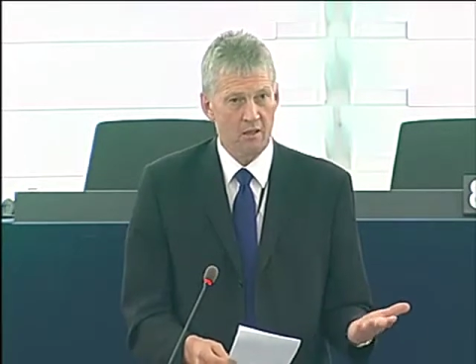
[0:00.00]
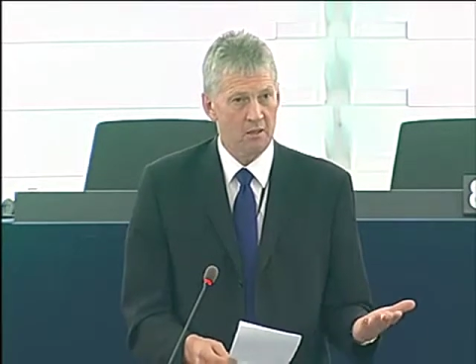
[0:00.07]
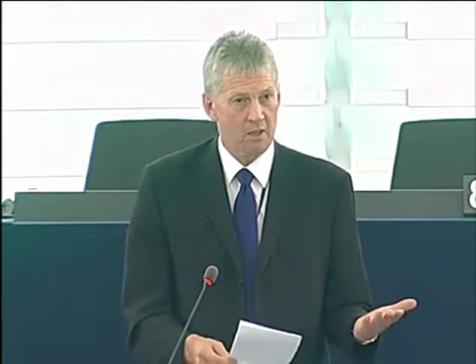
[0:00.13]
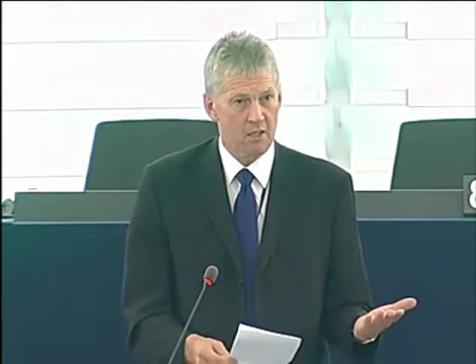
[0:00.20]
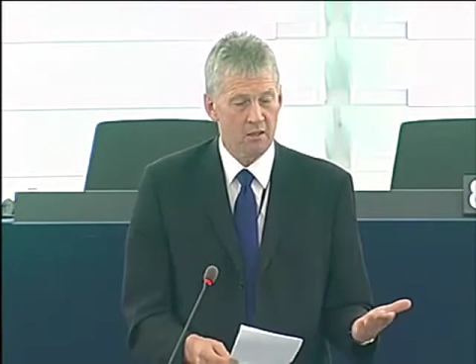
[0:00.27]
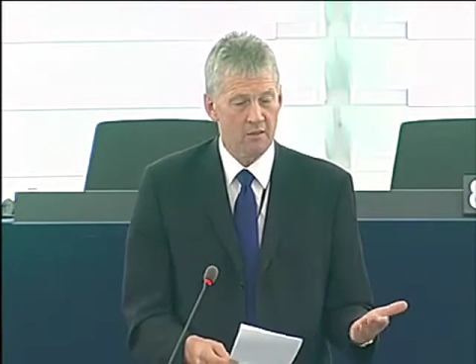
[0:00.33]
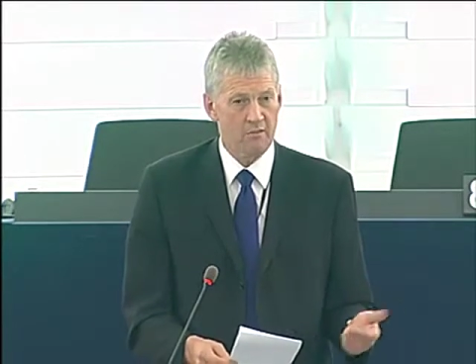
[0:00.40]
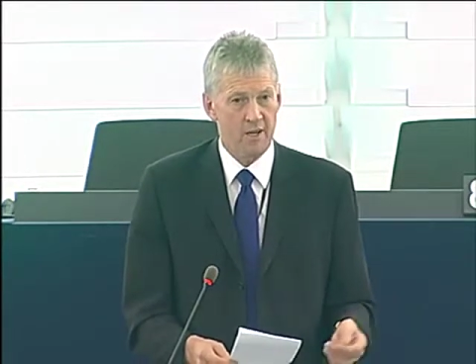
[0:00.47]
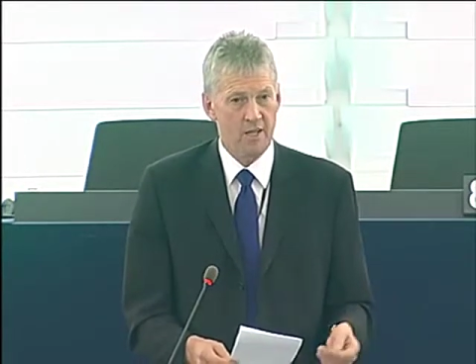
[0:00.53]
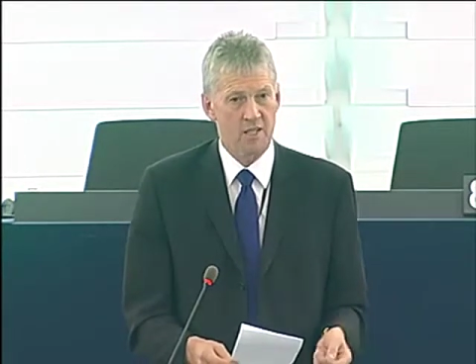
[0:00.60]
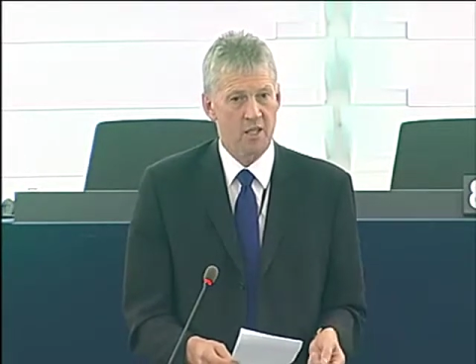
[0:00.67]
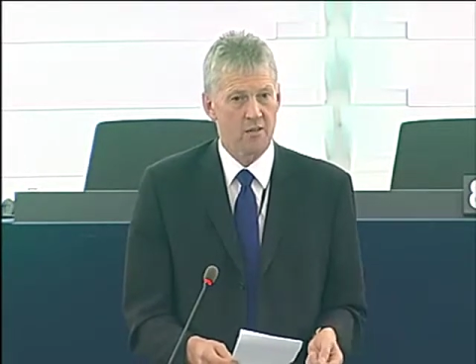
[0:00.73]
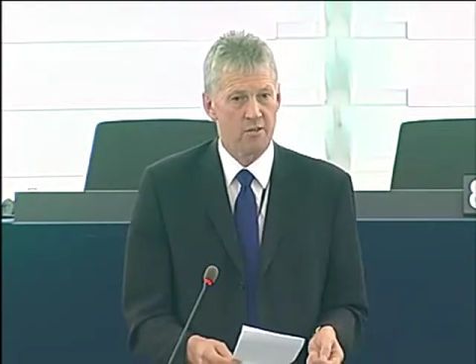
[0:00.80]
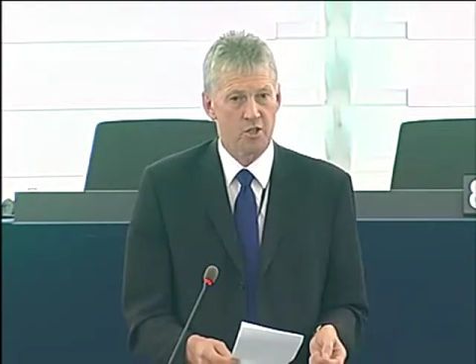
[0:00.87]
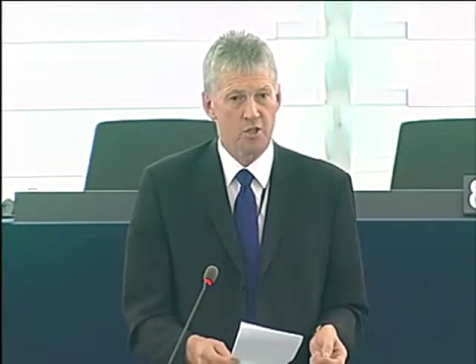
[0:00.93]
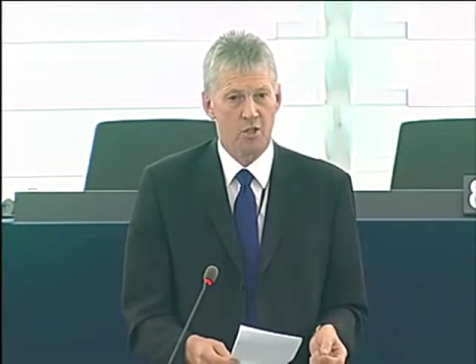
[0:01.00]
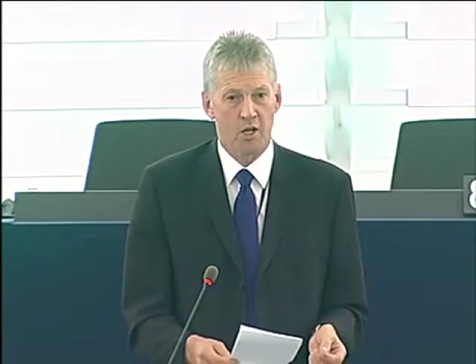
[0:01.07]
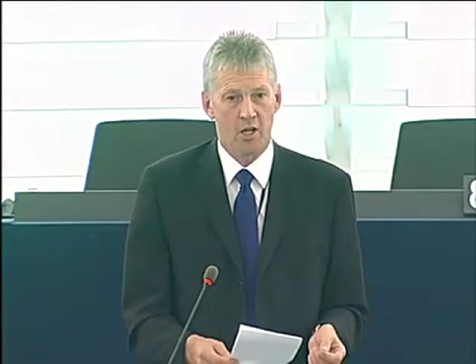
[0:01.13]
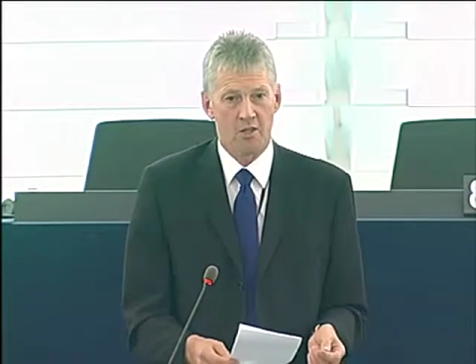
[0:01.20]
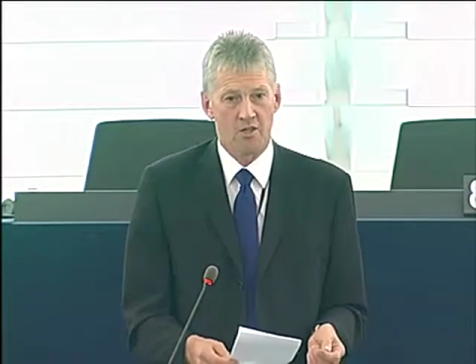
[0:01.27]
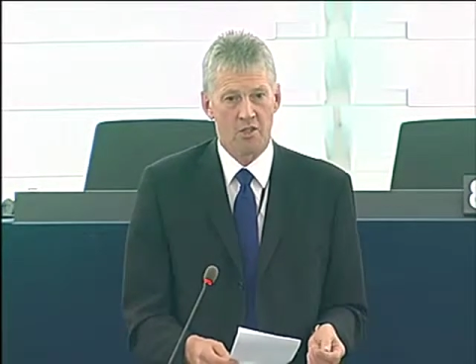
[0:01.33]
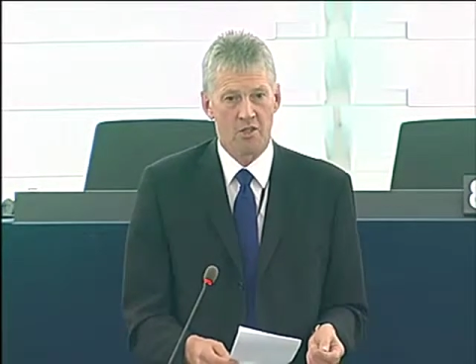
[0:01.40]
advice given to us
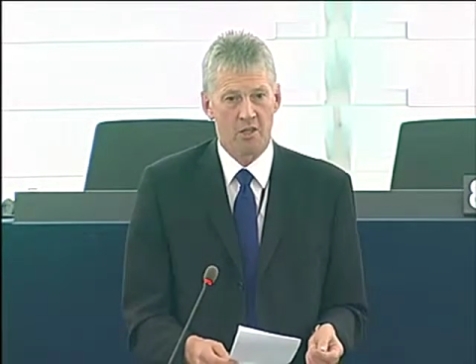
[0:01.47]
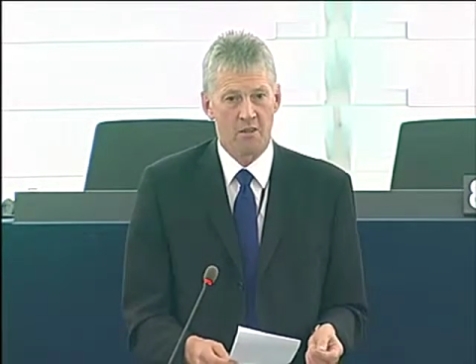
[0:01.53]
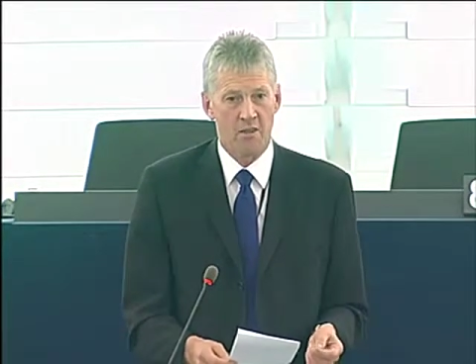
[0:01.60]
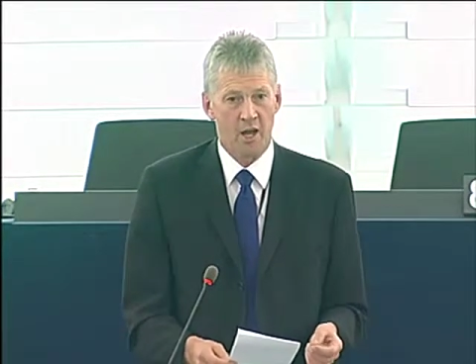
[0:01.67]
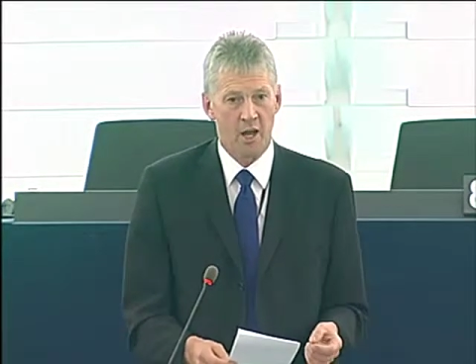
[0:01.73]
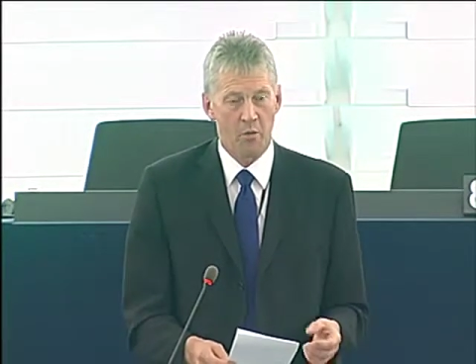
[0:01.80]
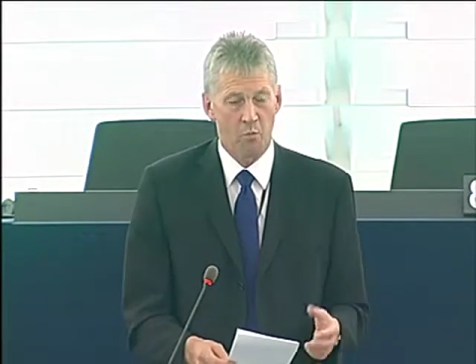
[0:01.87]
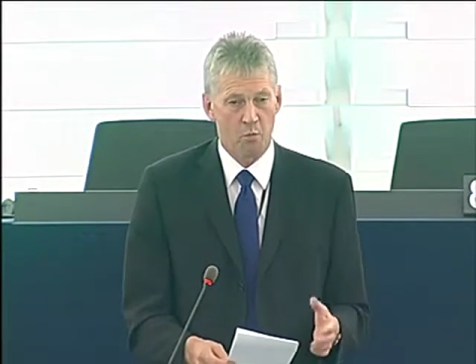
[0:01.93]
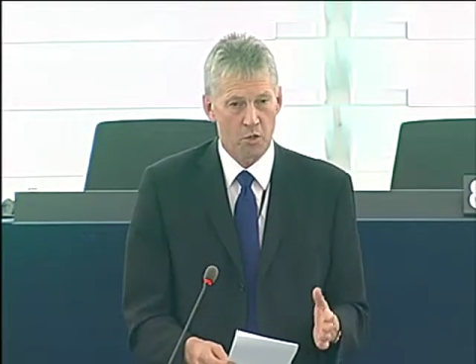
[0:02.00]
that that would